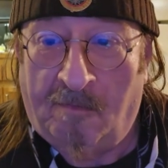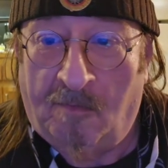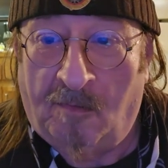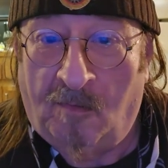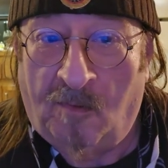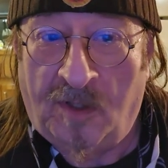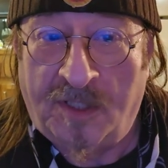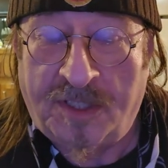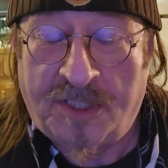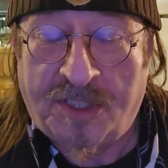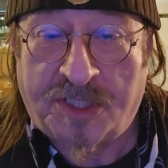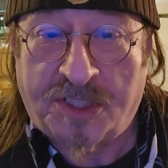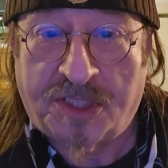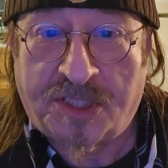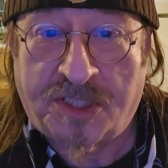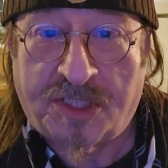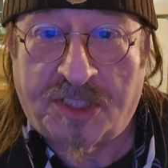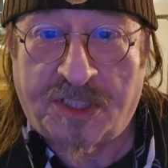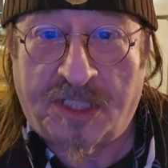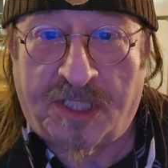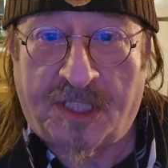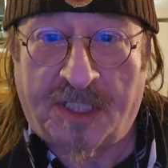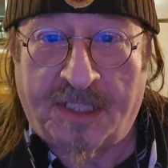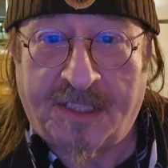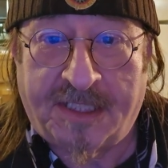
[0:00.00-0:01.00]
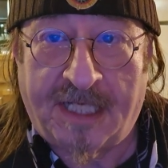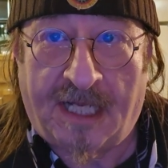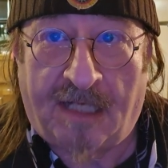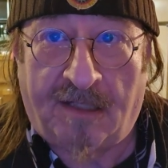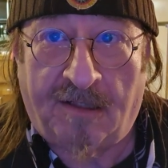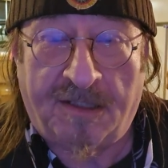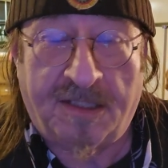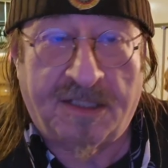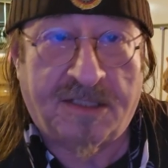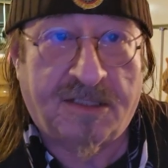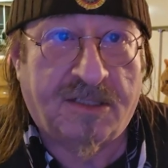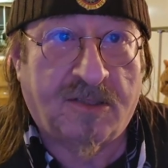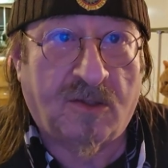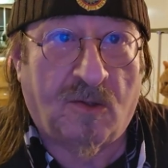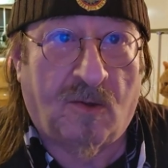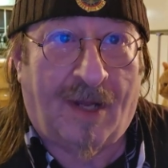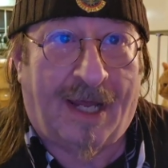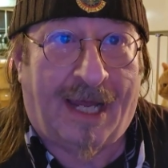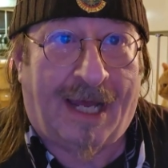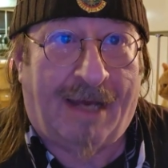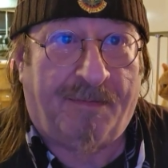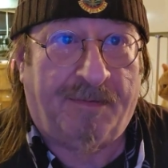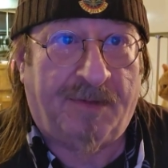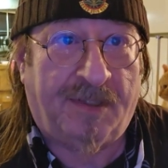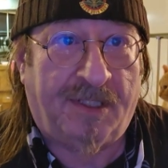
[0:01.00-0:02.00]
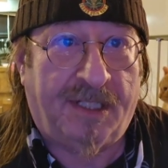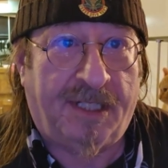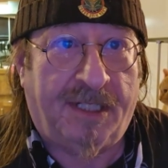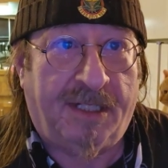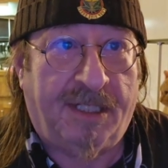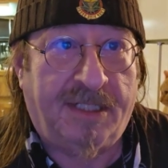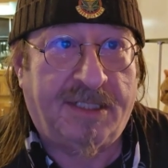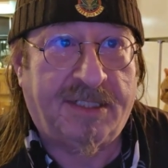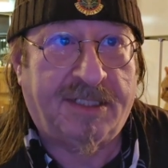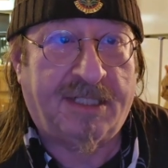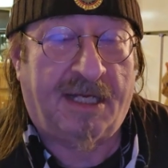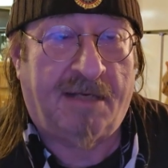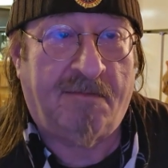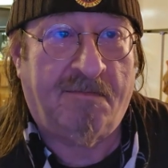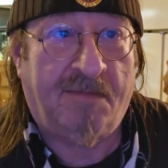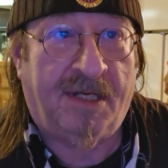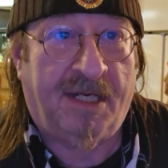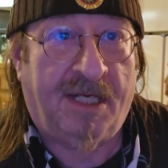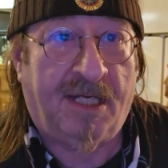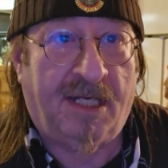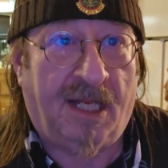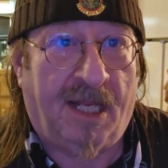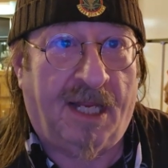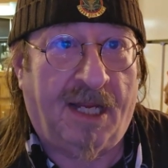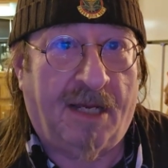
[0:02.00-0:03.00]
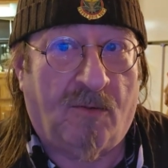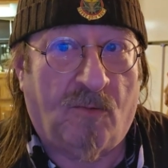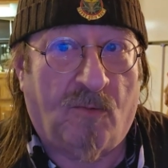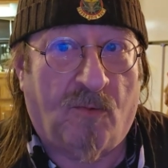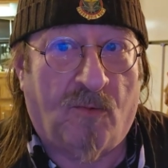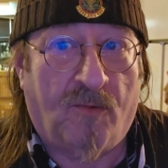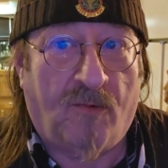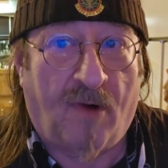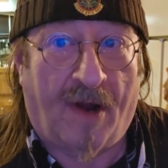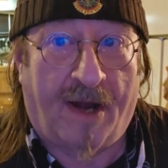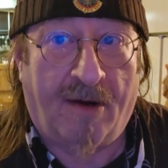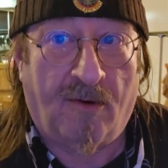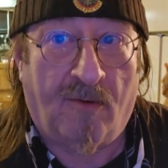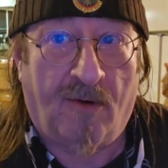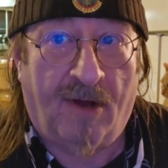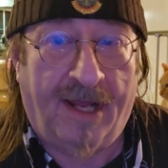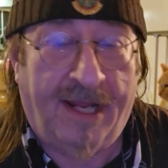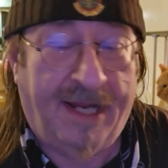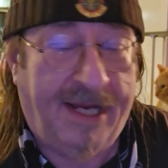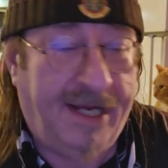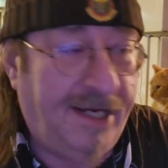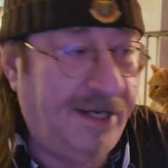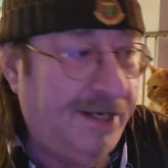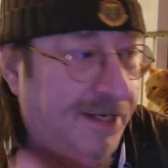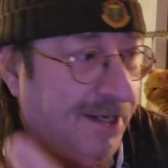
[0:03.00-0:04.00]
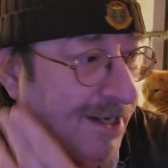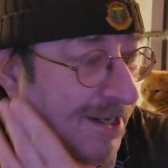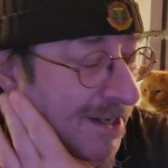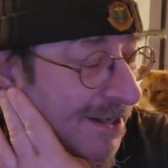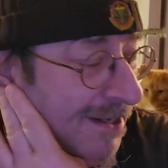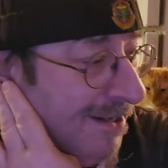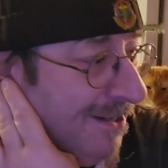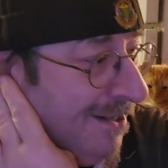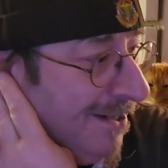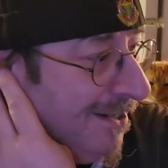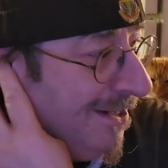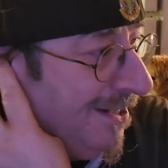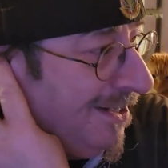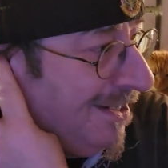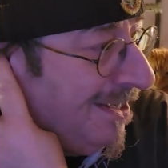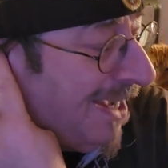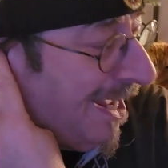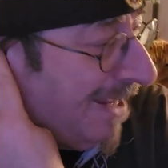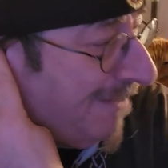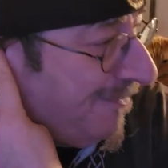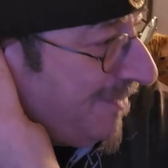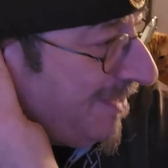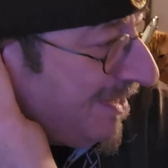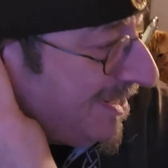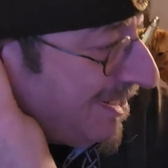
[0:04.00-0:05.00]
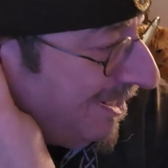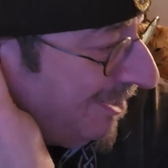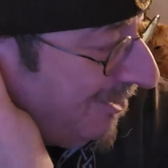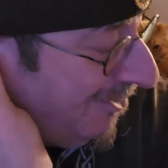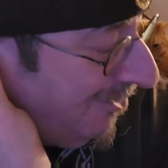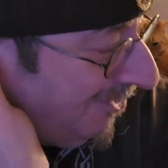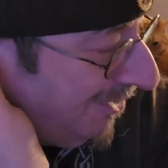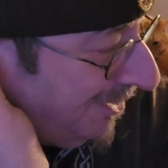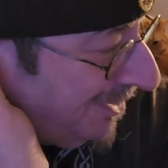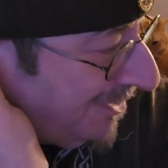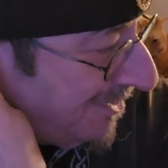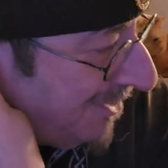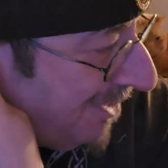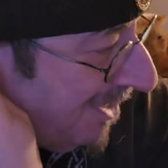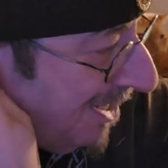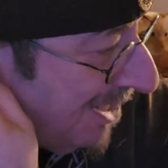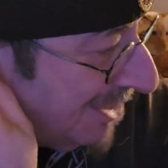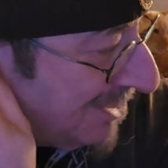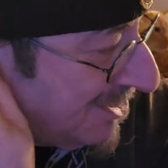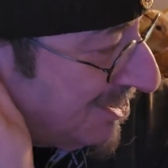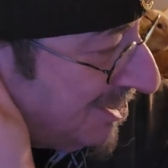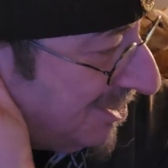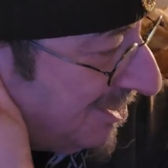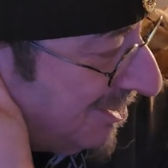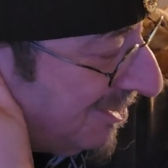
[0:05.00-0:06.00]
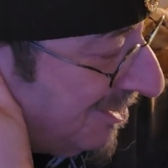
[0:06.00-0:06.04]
which Telus so happily sent me like right away. I think I only talked to